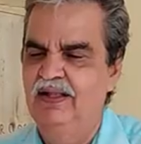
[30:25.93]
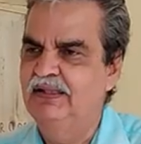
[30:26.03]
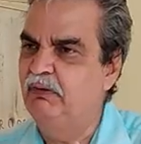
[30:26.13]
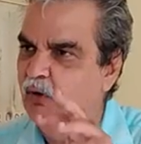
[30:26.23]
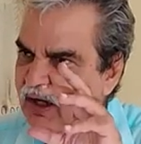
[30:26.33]

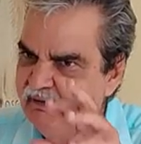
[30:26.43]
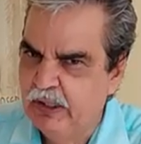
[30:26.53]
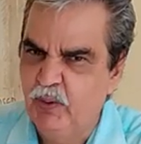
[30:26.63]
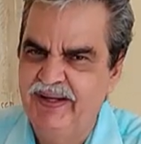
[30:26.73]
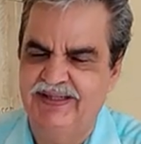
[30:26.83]
That what are we
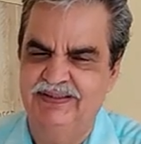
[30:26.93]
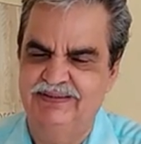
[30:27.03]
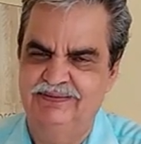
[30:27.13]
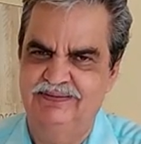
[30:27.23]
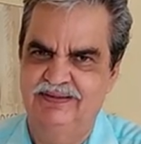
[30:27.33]
doing
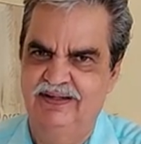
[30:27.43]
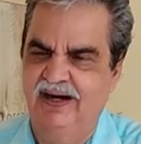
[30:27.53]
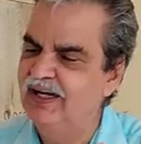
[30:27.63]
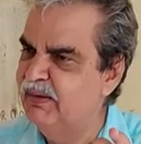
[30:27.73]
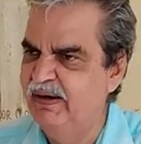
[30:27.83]

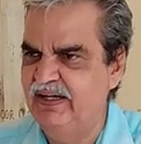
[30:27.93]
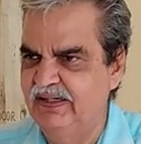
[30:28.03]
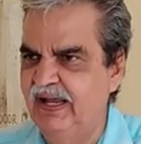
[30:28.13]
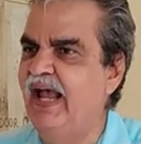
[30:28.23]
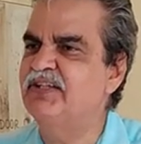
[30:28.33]
ultimately
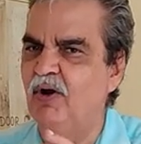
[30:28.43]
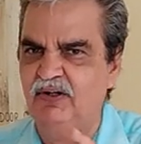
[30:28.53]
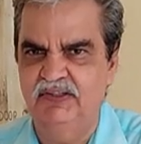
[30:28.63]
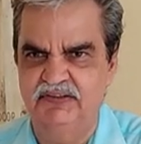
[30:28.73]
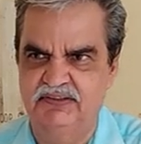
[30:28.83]
as
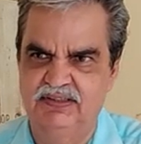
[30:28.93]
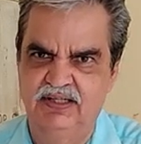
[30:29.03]
doctors?